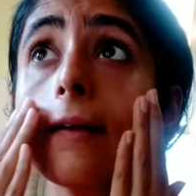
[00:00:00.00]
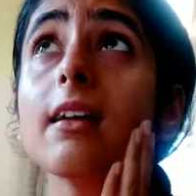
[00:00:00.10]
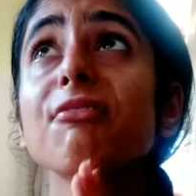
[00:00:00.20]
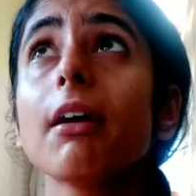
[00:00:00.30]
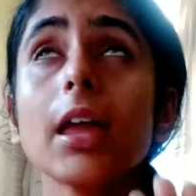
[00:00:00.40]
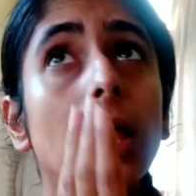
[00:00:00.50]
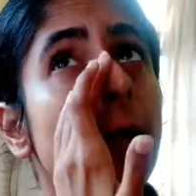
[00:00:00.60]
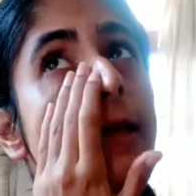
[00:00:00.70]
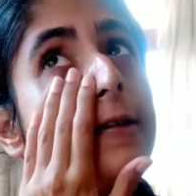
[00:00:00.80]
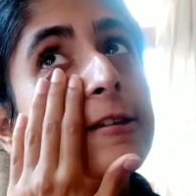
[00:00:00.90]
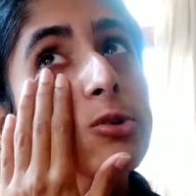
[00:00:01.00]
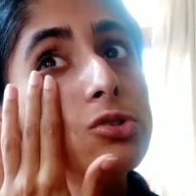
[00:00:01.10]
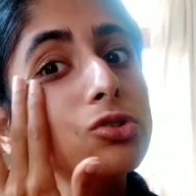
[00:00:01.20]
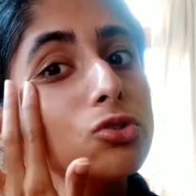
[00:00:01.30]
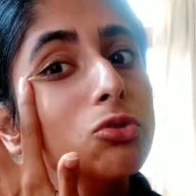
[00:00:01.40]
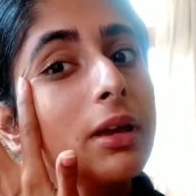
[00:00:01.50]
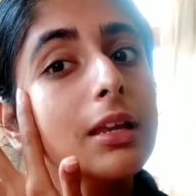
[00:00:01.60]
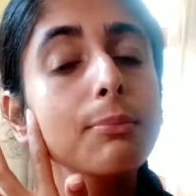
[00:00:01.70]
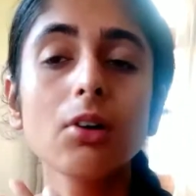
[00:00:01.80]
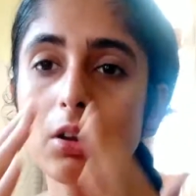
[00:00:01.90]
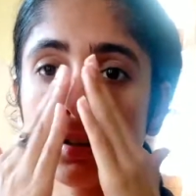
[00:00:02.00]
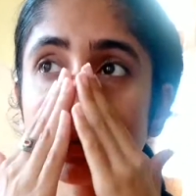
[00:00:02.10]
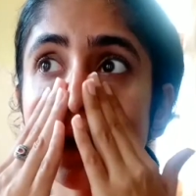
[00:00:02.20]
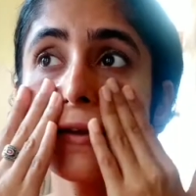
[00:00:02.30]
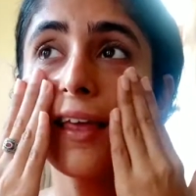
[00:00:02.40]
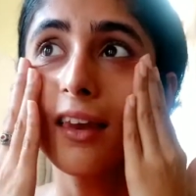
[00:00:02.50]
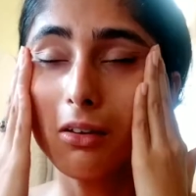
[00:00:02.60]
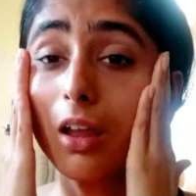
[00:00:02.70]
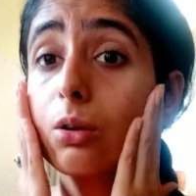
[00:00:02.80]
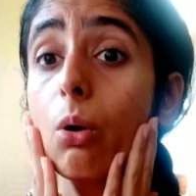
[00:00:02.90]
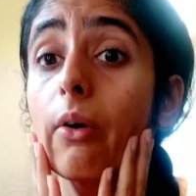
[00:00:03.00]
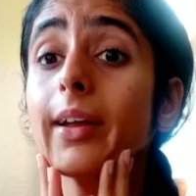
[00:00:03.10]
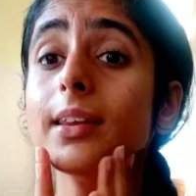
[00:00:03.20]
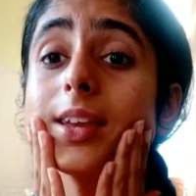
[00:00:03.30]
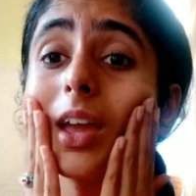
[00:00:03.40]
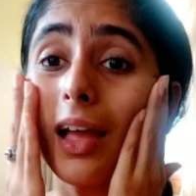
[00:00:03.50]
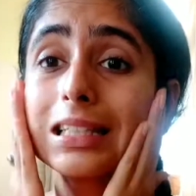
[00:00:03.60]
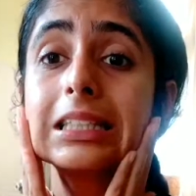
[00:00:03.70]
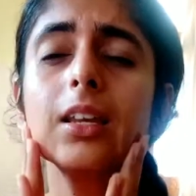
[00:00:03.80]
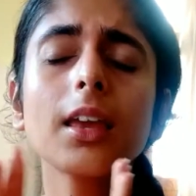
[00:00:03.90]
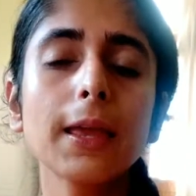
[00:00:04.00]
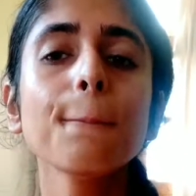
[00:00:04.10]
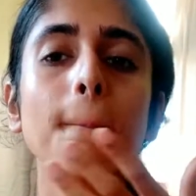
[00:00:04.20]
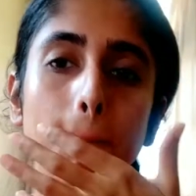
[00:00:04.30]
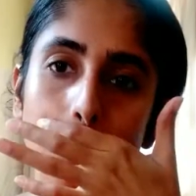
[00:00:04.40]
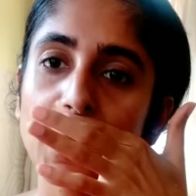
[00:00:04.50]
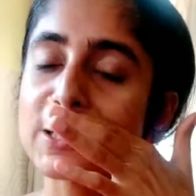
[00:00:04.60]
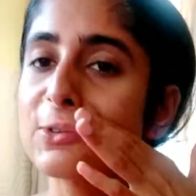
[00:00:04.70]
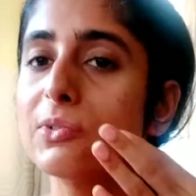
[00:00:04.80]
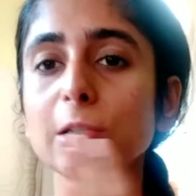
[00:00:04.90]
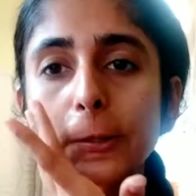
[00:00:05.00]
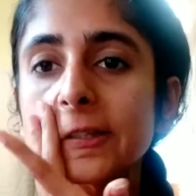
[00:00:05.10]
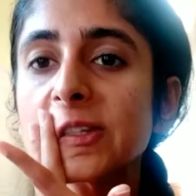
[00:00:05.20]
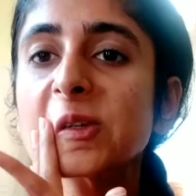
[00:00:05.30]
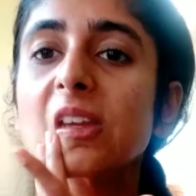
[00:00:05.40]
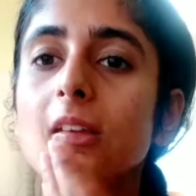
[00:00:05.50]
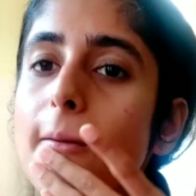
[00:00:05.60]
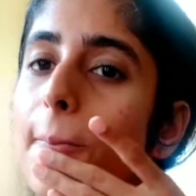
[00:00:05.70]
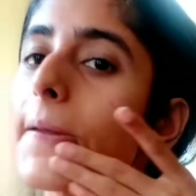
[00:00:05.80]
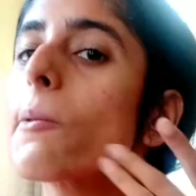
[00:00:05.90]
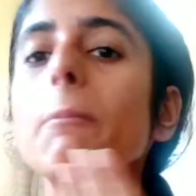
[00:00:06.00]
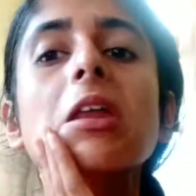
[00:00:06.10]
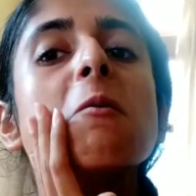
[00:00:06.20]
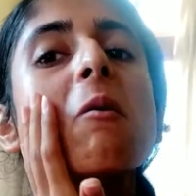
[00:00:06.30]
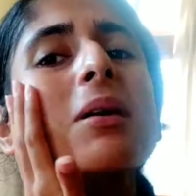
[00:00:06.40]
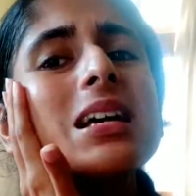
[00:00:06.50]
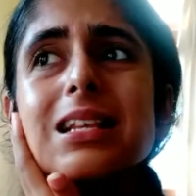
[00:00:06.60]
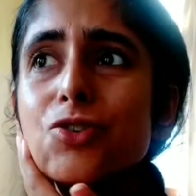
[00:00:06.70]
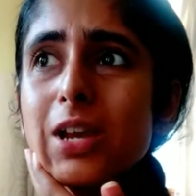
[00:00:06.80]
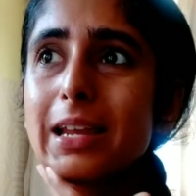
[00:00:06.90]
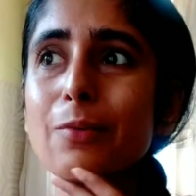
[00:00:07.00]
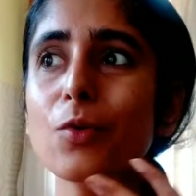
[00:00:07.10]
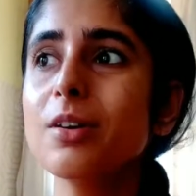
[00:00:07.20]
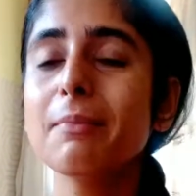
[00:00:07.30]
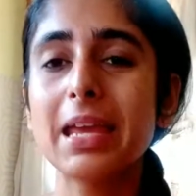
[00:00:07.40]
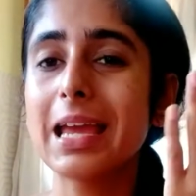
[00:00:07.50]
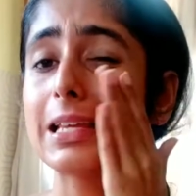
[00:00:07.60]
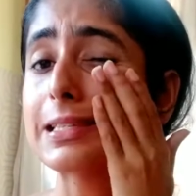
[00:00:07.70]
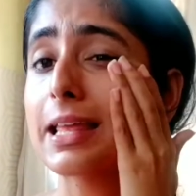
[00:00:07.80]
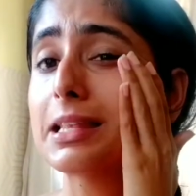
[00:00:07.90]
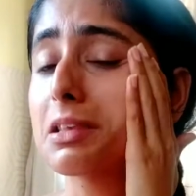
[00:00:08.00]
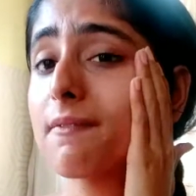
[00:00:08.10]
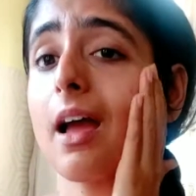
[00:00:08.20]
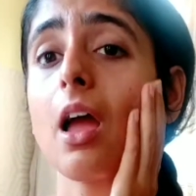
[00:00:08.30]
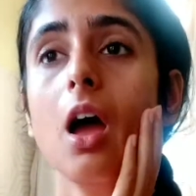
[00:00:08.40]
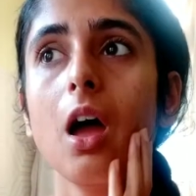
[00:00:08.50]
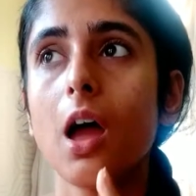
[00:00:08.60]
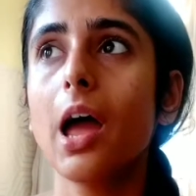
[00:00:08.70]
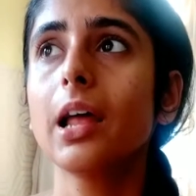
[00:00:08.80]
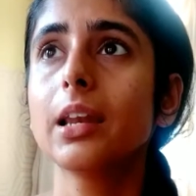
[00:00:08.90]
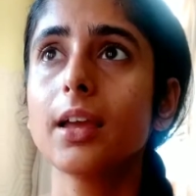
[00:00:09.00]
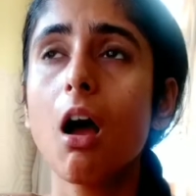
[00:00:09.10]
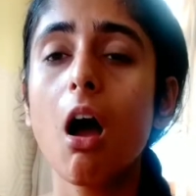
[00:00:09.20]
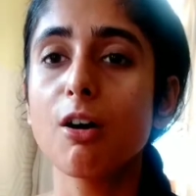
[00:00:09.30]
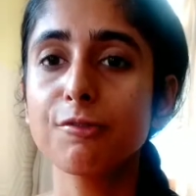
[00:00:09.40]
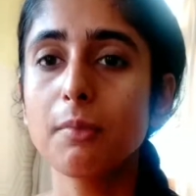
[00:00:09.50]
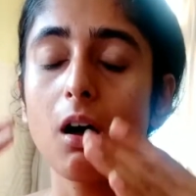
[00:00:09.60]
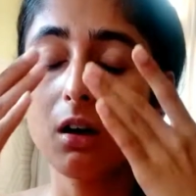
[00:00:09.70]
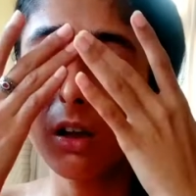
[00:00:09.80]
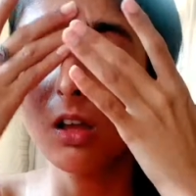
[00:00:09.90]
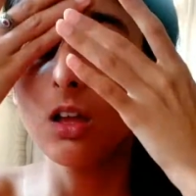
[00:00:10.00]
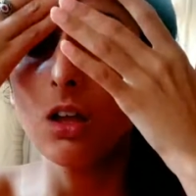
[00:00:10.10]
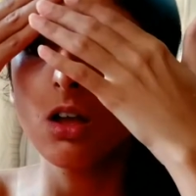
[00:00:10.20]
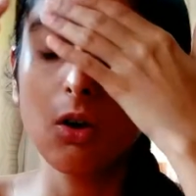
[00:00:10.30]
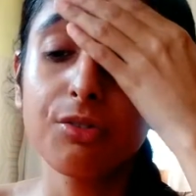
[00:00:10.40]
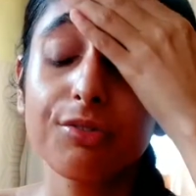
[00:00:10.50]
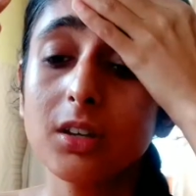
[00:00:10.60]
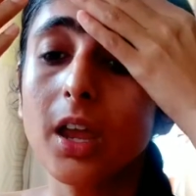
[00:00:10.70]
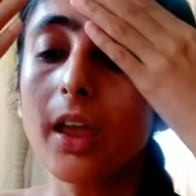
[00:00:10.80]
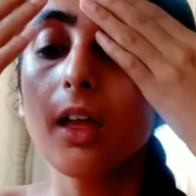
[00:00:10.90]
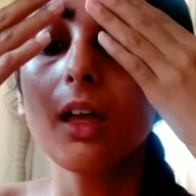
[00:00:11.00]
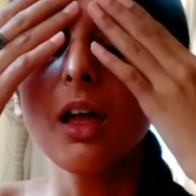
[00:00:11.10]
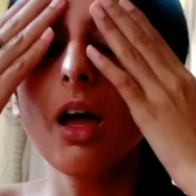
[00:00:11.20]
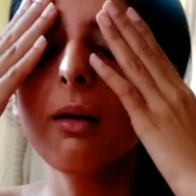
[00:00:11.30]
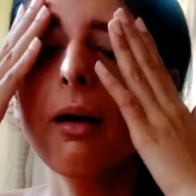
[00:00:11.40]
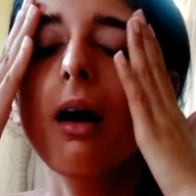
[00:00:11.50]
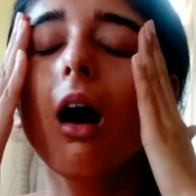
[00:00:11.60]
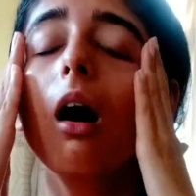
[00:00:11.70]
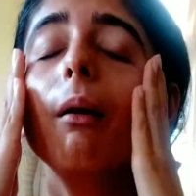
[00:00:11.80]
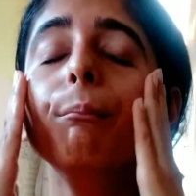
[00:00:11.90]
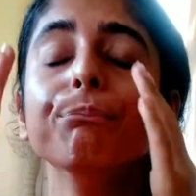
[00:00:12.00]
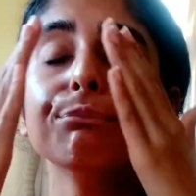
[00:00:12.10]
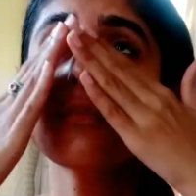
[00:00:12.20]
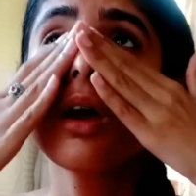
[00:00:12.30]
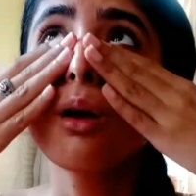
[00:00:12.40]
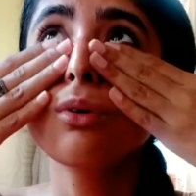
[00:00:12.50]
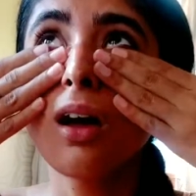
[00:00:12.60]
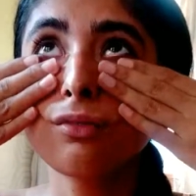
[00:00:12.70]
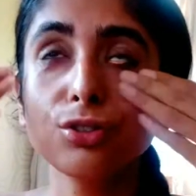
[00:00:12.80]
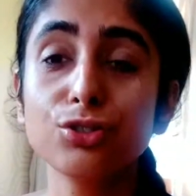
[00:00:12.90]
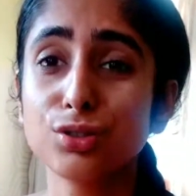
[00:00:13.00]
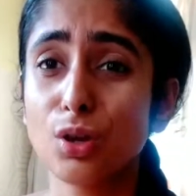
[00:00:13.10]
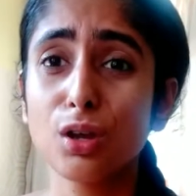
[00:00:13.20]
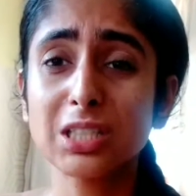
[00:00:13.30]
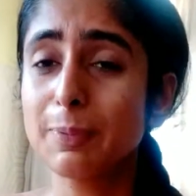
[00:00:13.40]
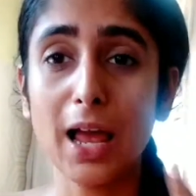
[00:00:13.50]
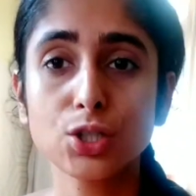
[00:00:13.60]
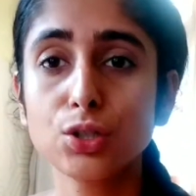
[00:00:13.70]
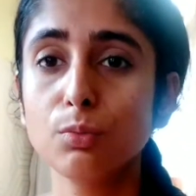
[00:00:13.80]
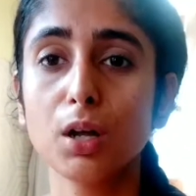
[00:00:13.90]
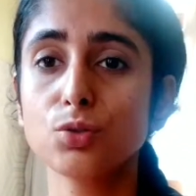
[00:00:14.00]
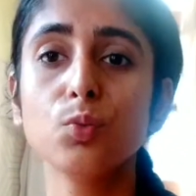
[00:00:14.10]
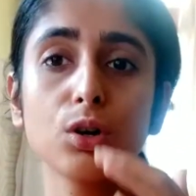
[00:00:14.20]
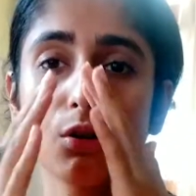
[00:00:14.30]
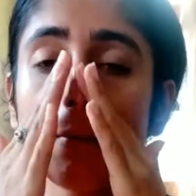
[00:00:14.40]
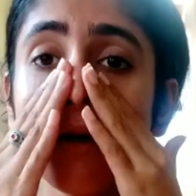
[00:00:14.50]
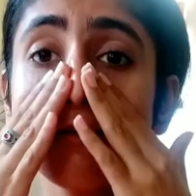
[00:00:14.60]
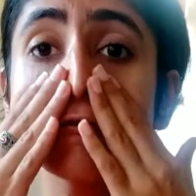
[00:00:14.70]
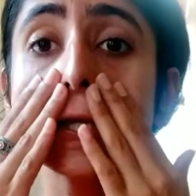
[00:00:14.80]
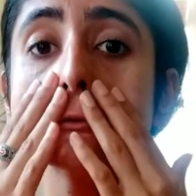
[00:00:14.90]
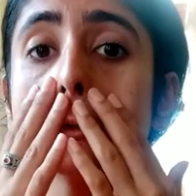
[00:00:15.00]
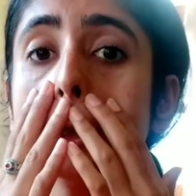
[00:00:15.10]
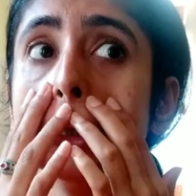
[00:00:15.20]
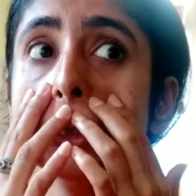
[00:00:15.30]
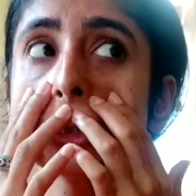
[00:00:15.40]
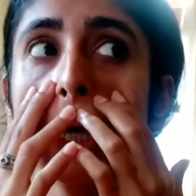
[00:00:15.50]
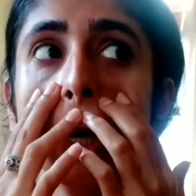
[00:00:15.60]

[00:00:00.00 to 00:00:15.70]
if I use too many products, I tend to get oily and sticky. So we'll just keep it minimum because it really wouldn't make any sense if at like half mark of the day, I would have to just splash too much water on my face because